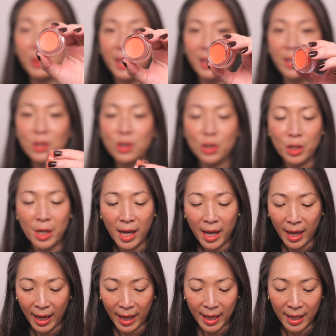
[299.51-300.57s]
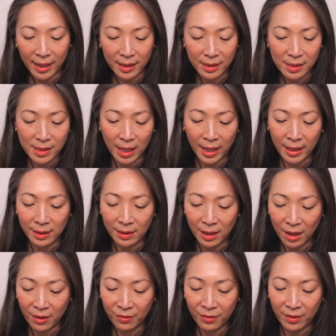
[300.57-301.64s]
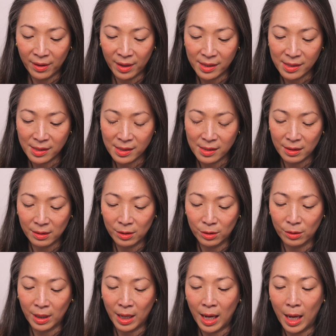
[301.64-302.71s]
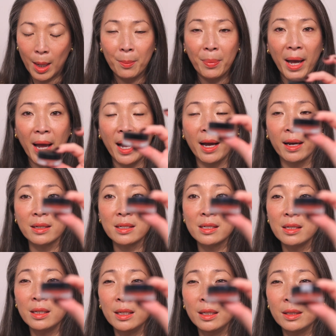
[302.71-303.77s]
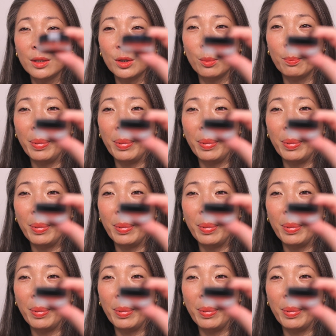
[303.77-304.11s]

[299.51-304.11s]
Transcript: peach, and I love this little compact little